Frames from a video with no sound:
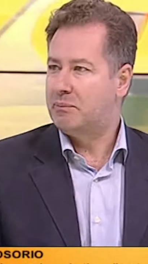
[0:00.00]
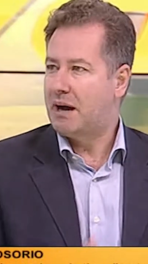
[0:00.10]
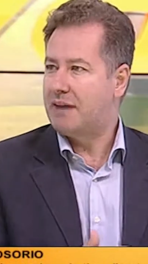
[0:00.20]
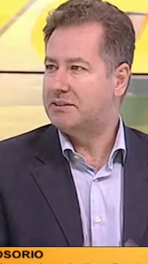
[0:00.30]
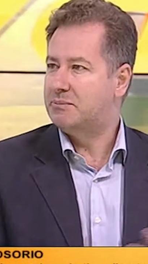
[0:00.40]

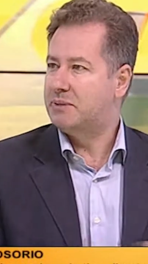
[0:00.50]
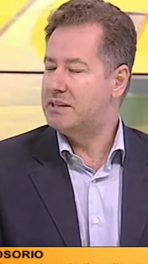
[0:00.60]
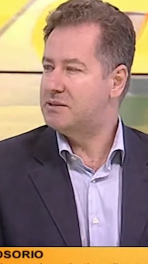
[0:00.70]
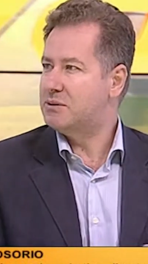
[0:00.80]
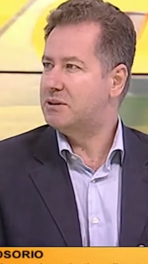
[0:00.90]
after
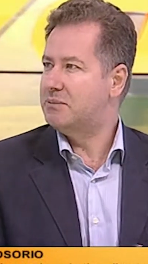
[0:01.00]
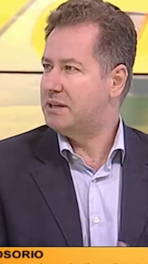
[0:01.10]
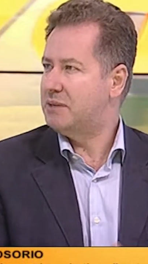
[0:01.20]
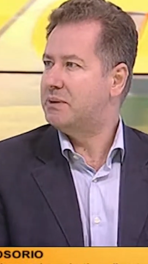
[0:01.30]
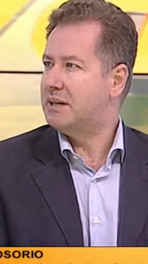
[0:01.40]

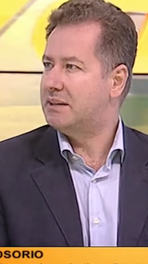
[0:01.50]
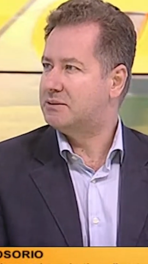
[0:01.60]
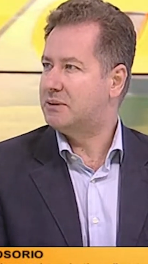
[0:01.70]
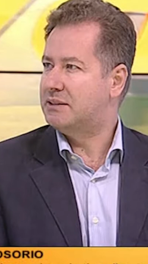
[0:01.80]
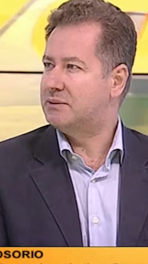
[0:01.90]
brainstorming, we are
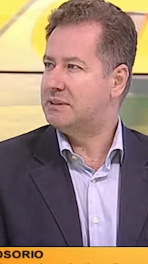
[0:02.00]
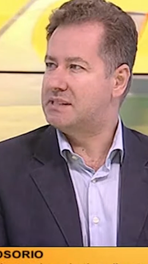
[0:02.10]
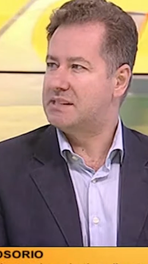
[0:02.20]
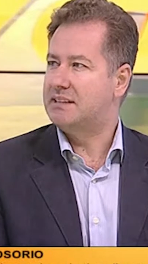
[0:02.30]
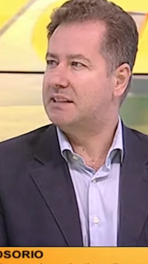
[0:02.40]
trying to
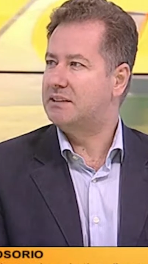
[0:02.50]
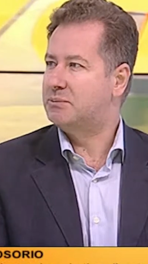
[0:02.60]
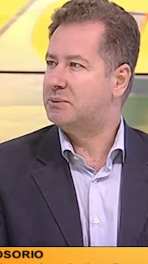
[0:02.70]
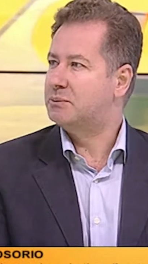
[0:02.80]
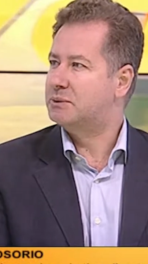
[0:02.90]
understand that
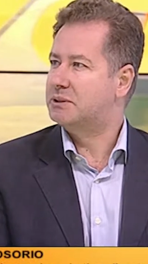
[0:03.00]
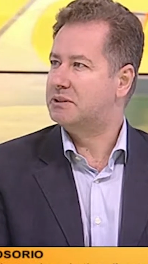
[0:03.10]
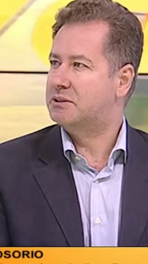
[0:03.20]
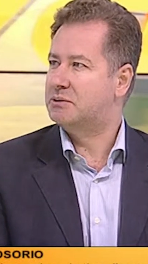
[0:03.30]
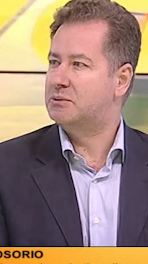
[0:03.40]
we would
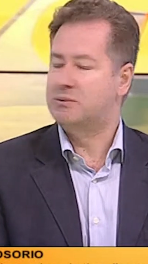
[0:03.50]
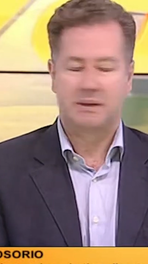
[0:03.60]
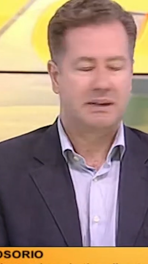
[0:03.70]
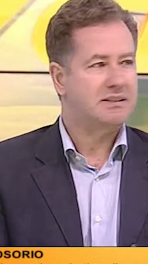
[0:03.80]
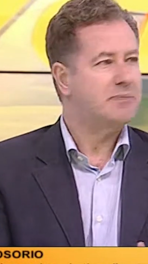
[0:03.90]
do
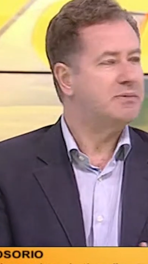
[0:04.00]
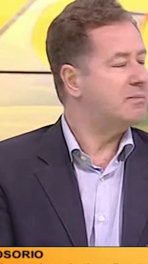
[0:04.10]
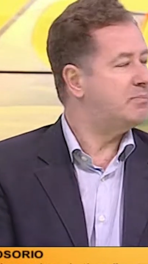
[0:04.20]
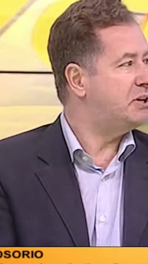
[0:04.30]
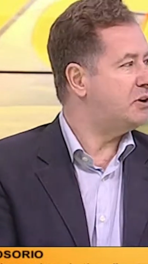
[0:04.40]

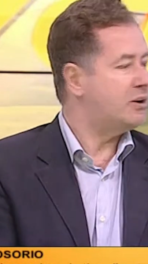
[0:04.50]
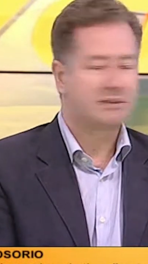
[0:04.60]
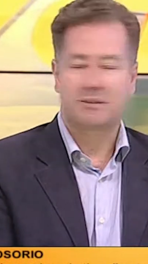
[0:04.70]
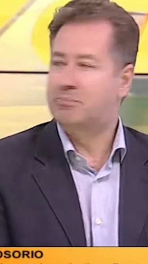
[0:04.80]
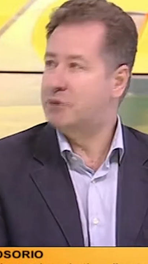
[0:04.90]
something beyond
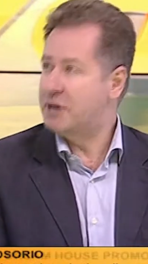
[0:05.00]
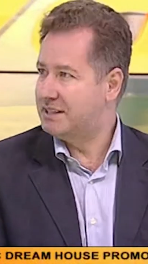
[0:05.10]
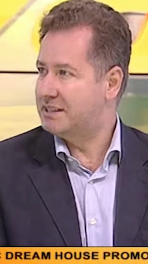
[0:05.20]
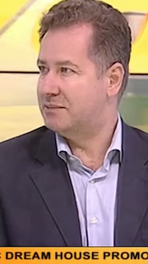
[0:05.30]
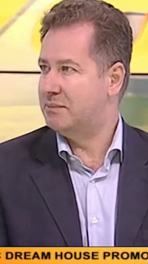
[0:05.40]
the
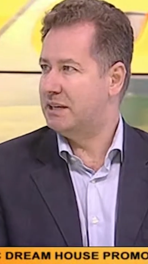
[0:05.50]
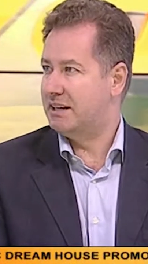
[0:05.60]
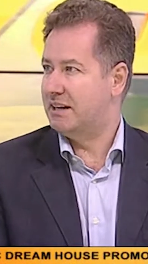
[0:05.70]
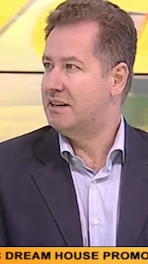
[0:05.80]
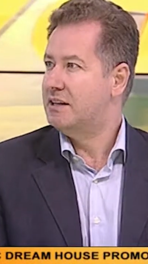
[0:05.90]
printed
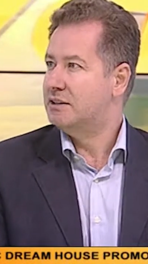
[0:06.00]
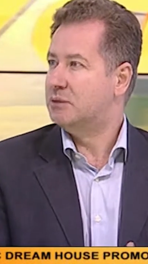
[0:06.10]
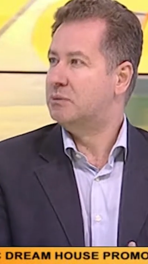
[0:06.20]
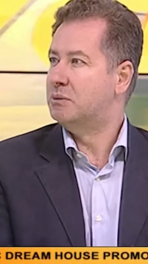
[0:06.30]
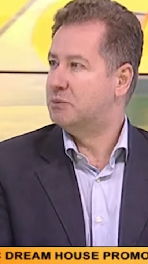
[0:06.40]
media. Mm. So
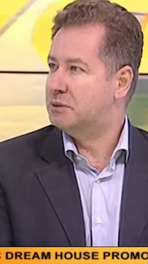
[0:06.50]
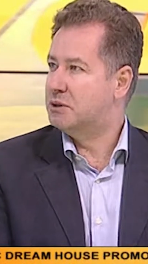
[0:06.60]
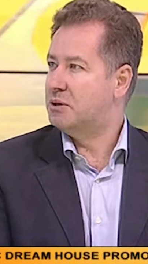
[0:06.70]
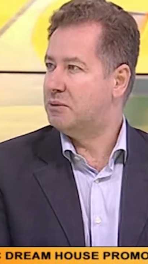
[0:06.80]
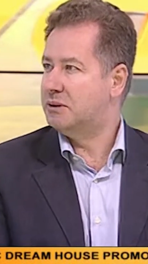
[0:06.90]
we would
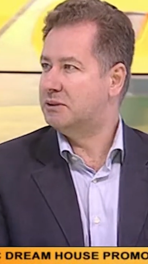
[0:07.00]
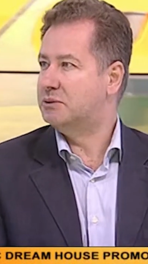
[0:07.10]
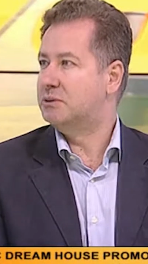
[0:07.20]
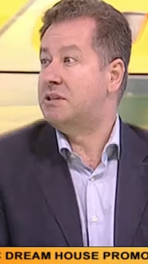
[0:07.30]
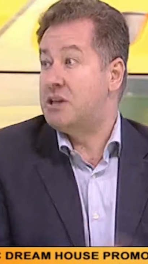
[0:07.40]
go on
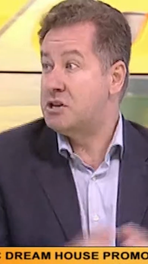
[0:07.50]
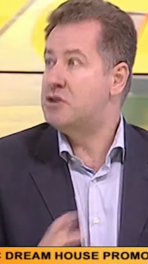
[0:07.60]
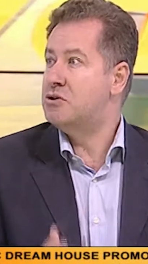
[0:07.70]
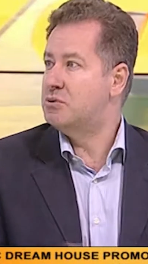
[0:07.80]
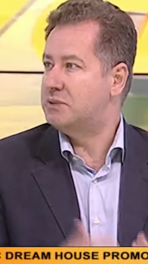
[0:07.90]
to the
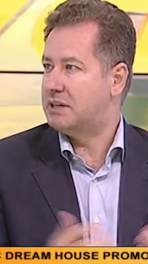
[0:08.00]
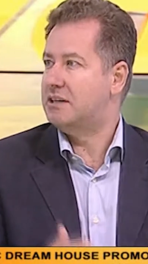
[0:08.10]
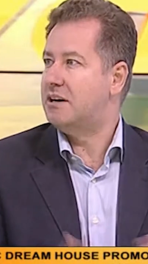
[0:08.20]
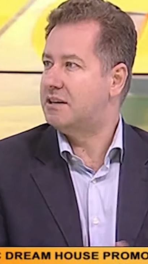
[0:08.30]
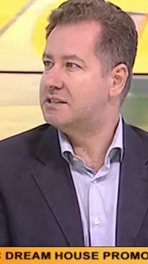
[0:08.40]
new
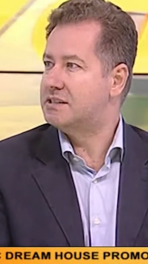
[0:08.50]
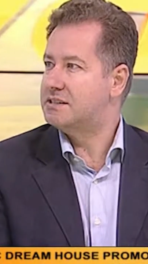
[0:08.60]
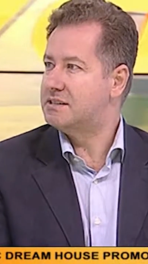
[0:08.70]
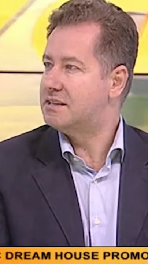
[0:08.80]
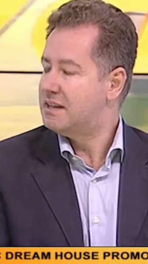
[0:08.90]

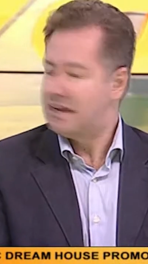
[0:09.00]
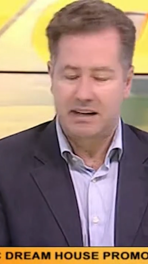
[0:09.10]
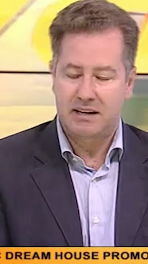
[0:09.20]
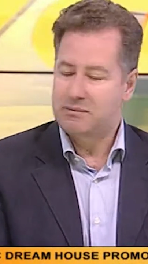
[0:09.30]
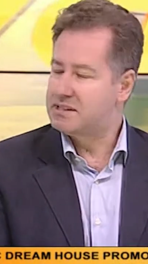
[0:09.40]
technologies. Okay. And
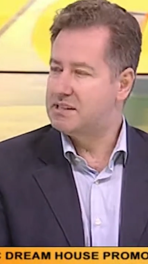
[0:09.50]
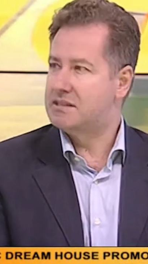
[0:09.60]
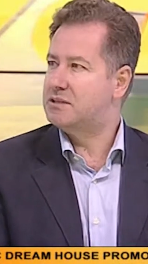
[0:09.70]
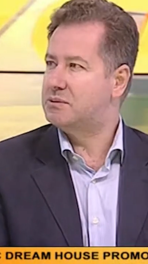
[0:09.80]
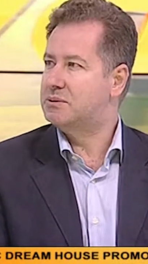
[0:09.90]
it was
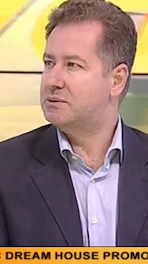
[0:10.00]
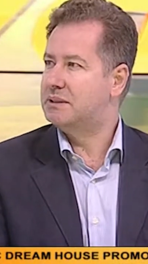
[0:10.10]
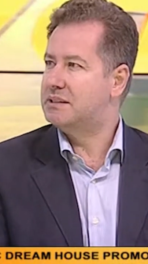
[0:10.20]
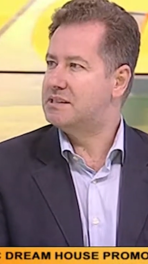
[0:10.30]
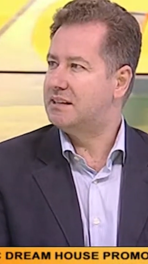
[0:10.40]
easy to, to
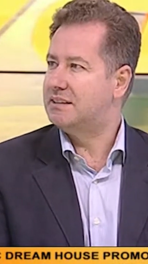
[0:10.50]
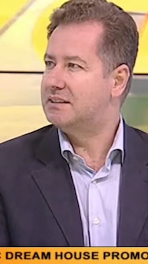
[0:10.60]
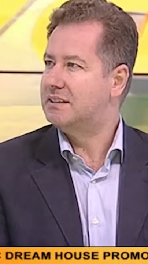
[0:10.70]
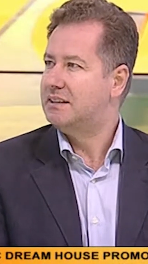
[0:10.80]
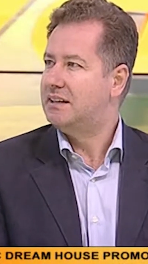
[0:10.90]
understand
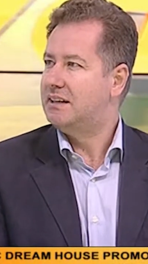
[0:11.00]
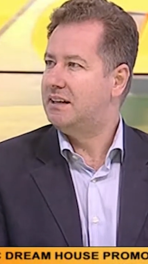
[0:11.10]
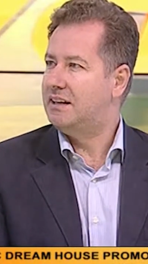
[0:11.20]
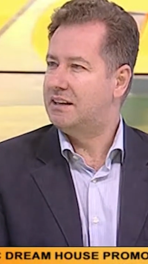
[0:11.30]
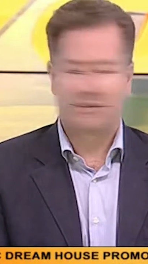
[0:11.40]
uh,
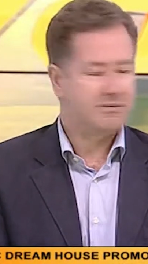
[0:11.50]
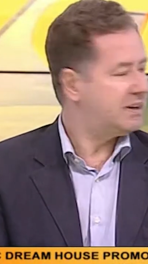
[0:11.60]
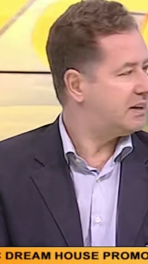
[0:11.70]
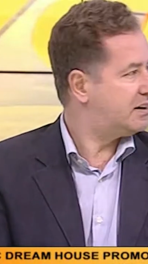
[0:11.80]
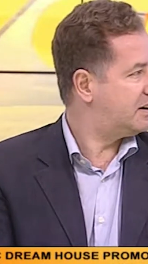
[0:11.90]
uh,
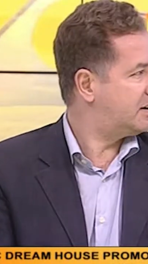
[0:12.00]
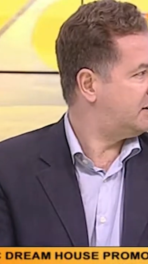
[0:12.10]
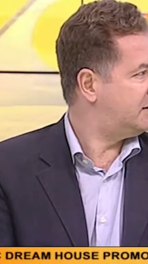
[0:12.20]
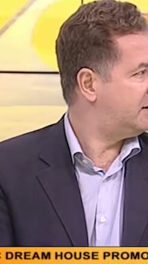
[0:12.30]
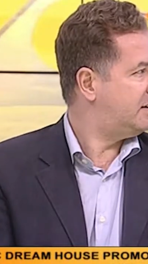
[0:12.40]
uh
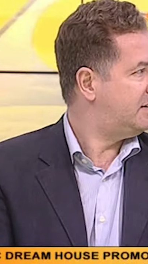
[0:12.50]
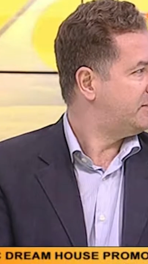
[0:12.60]
the,